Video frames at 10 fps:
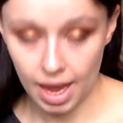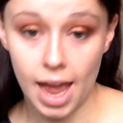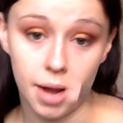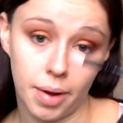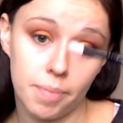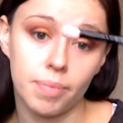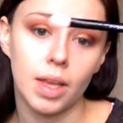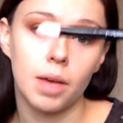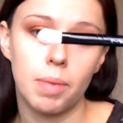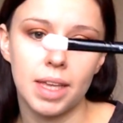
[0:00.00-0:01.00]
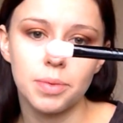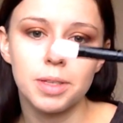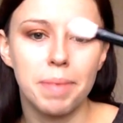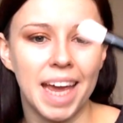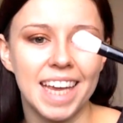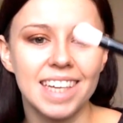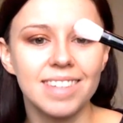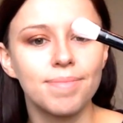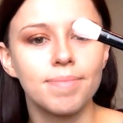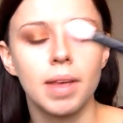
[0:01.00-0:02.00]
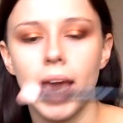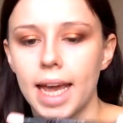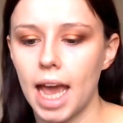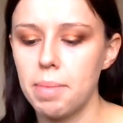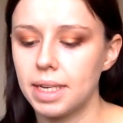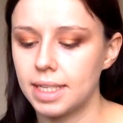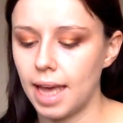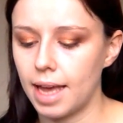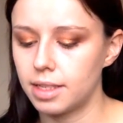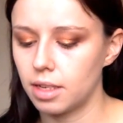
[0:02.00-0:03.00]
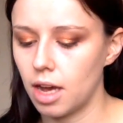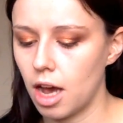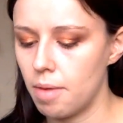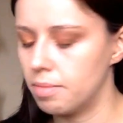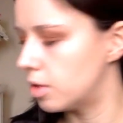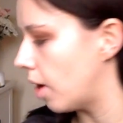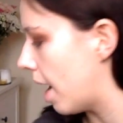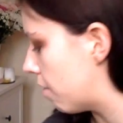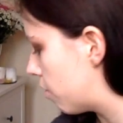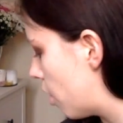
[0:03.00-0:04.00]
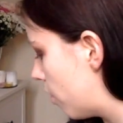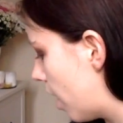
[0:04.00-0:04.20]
Anyway, but this one's pink. It came in a set, so I have a few of